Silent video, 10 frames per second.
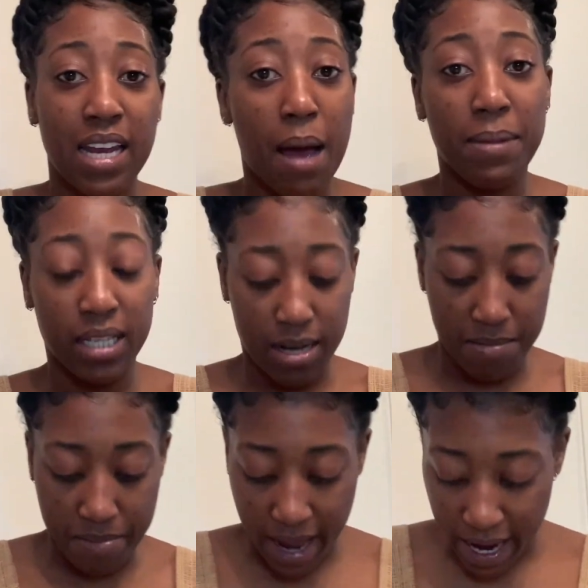back
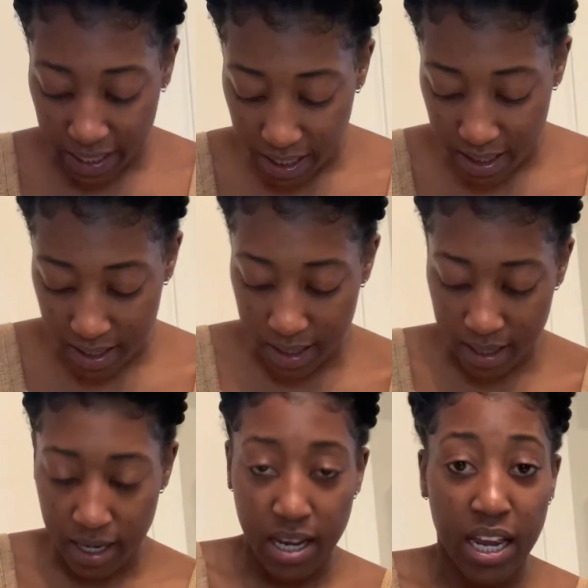and
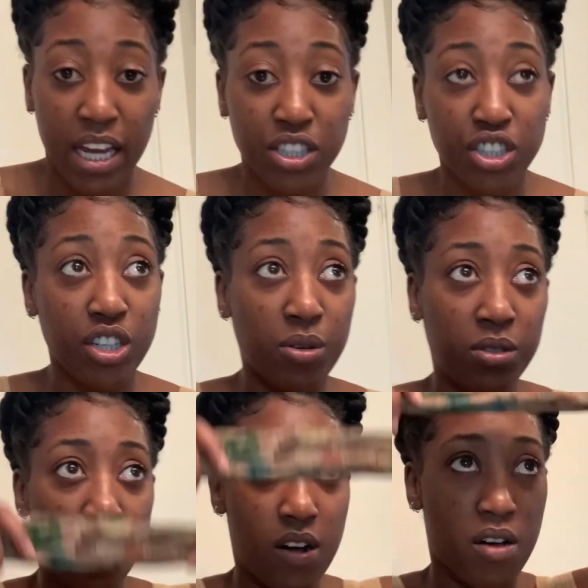show y'all the
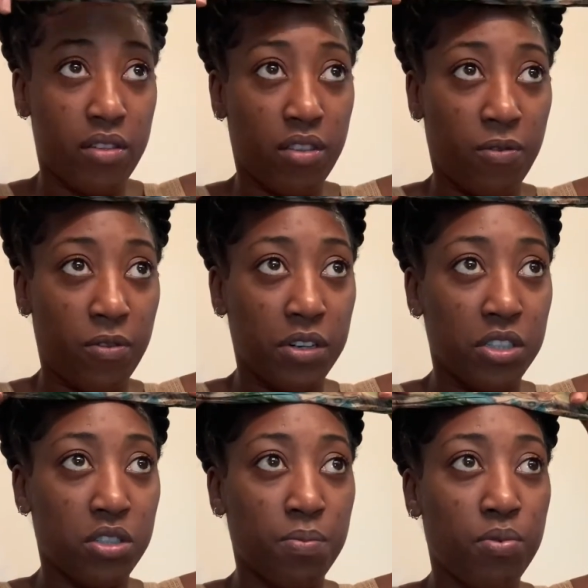finished
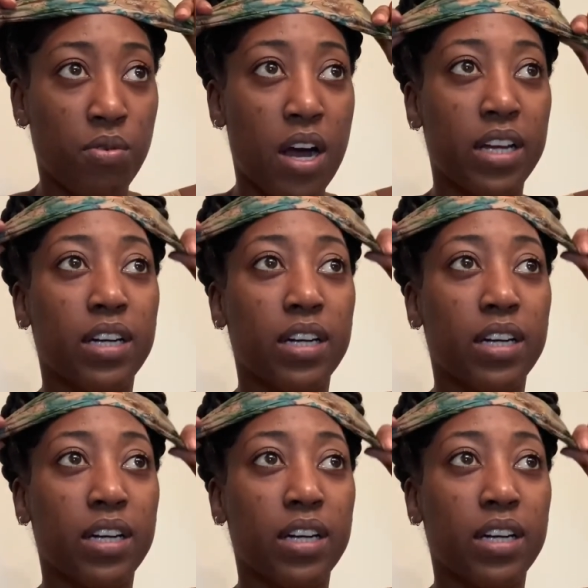product